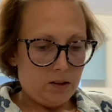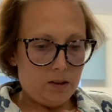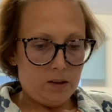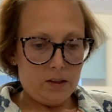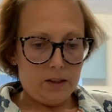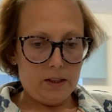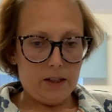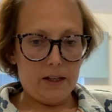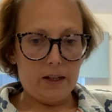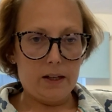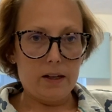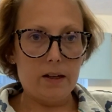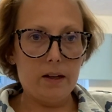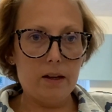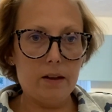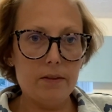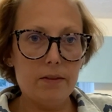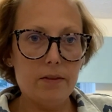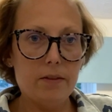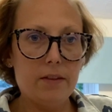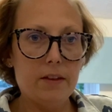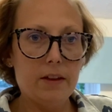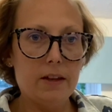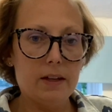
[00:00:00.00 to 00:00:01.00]
Yeah,
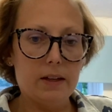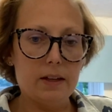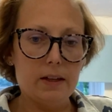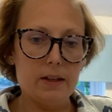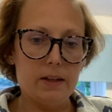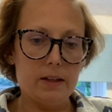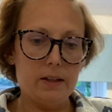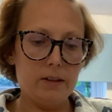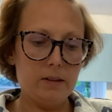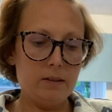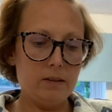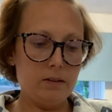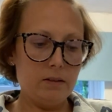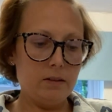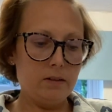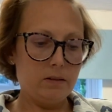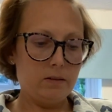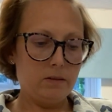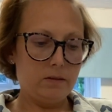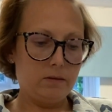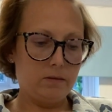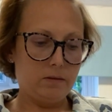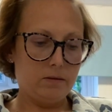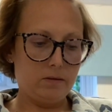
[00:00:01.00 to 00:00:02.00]
and then
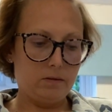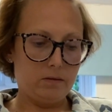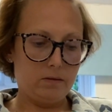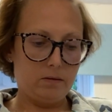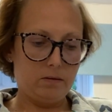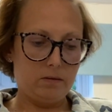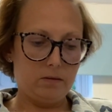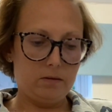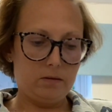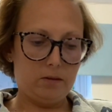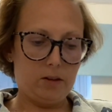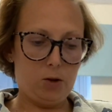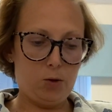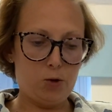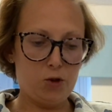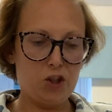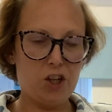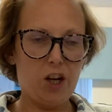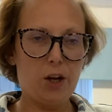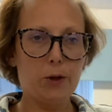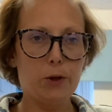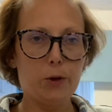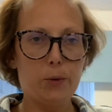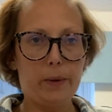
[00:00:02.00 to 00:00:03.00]
I'll
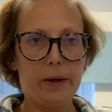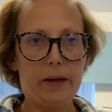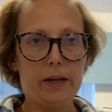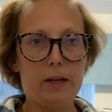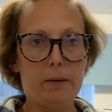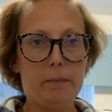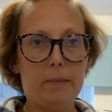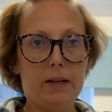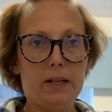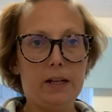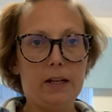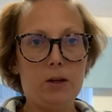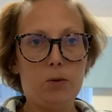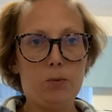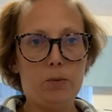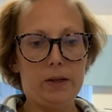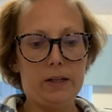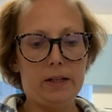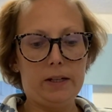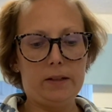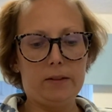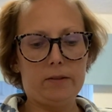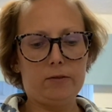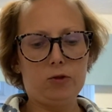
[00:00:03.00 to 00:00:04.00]
show you it in a minute
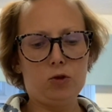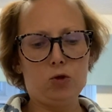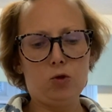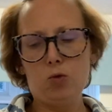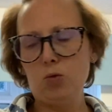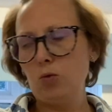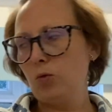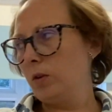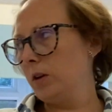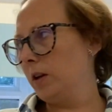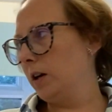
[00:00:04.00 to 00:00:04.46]
when it's all